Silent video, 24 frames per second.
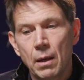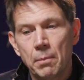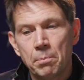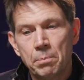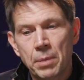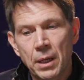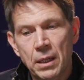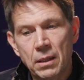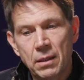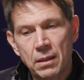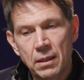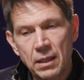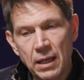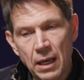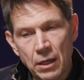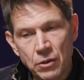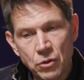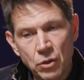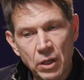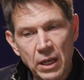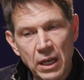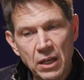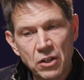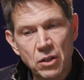But the
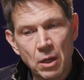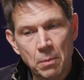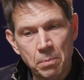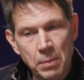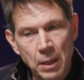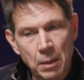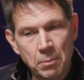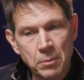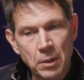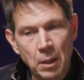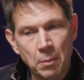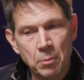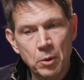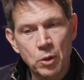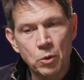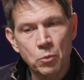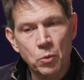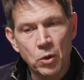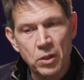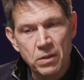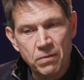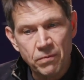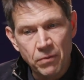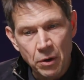education at BMW
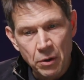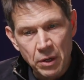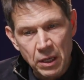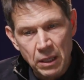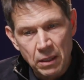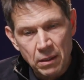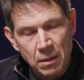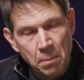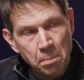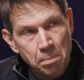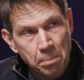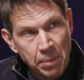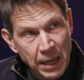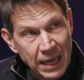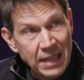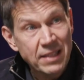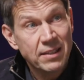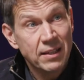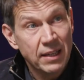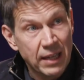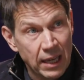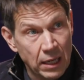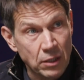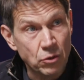was very, the
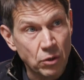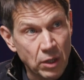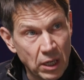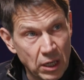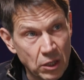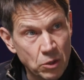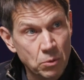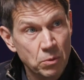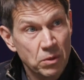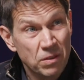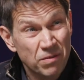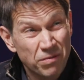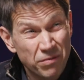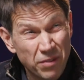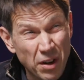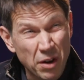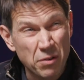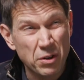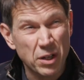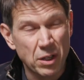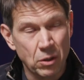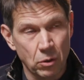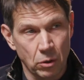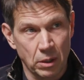basic education was
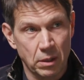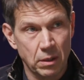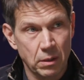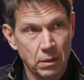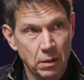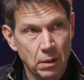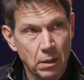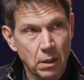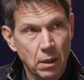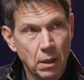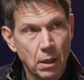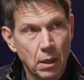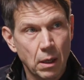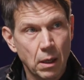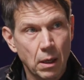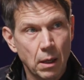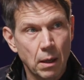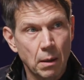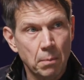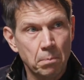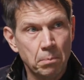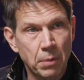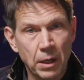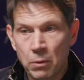very good.
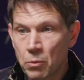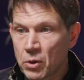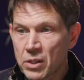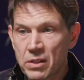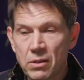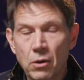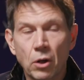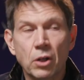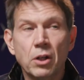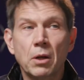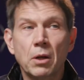But it was not